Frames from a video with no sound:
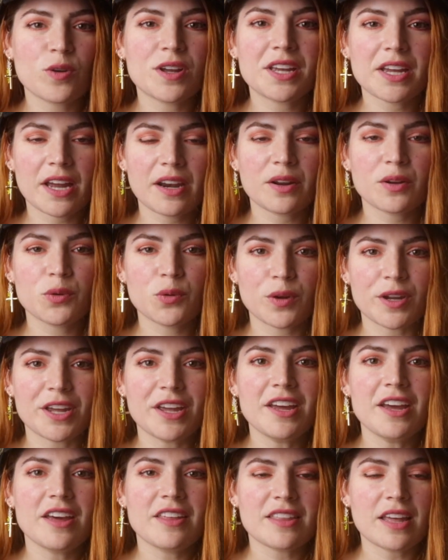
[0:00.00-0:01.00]
we can
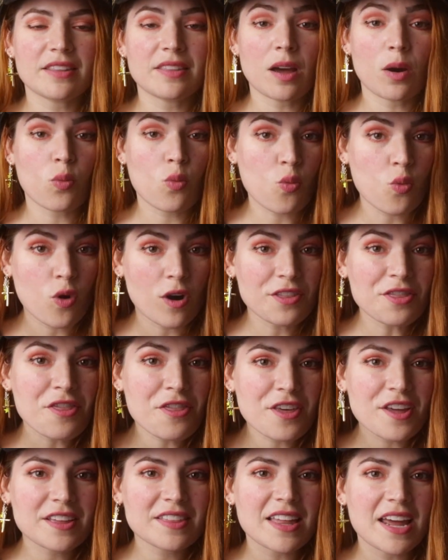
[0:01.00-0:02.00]
agree that that one
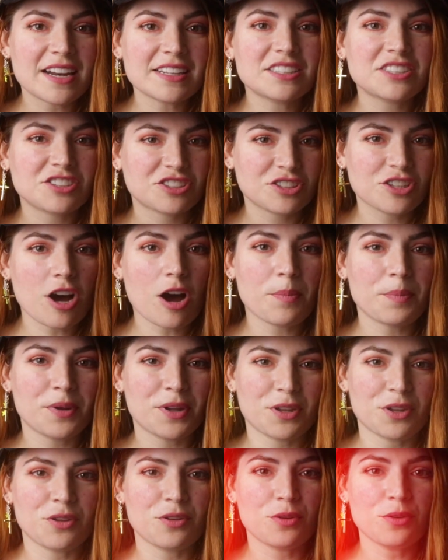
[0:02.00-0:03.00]
thing that is
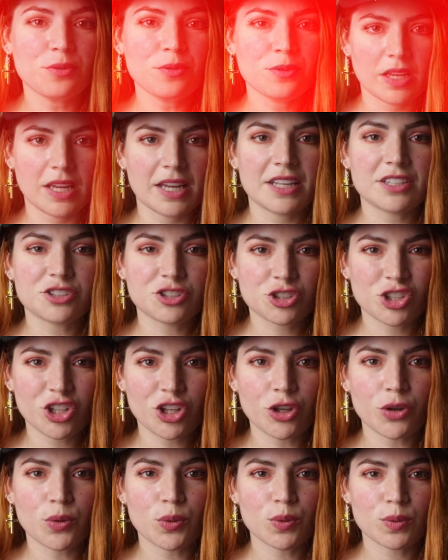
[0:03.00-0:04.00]
stopping you
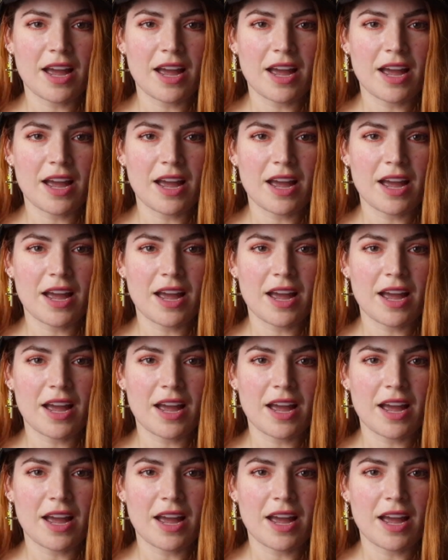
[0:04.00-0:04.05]
is you.